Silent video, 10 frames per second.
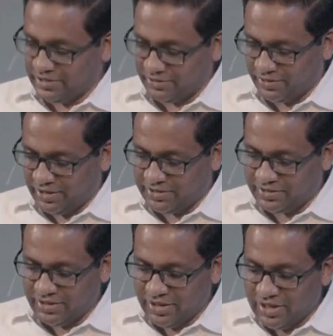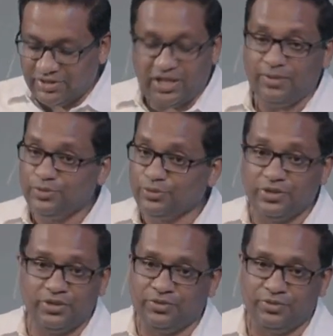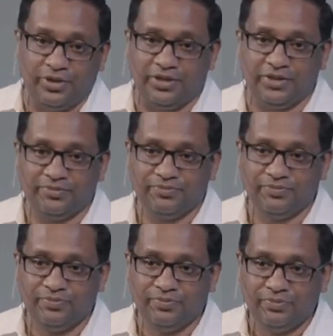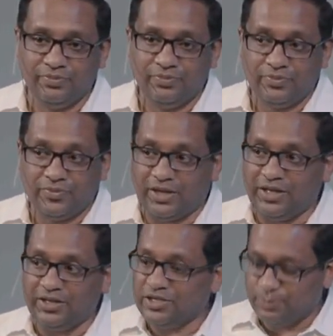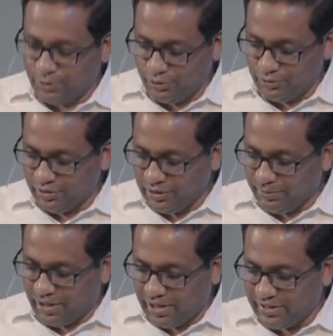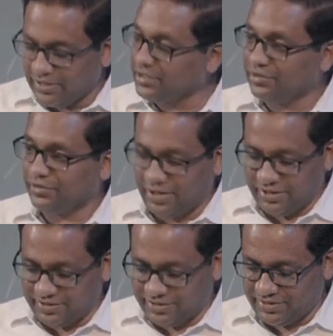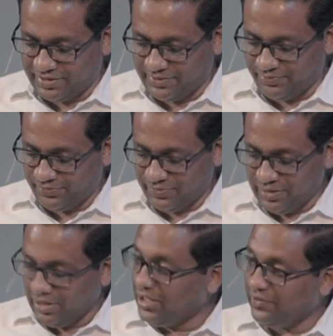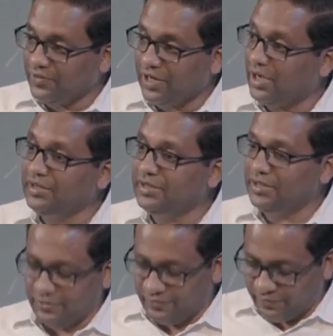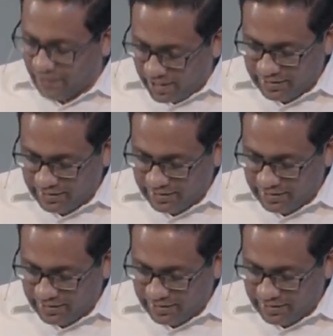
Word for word: that it is purely by his grace. If God didn't find us, we would never have found him.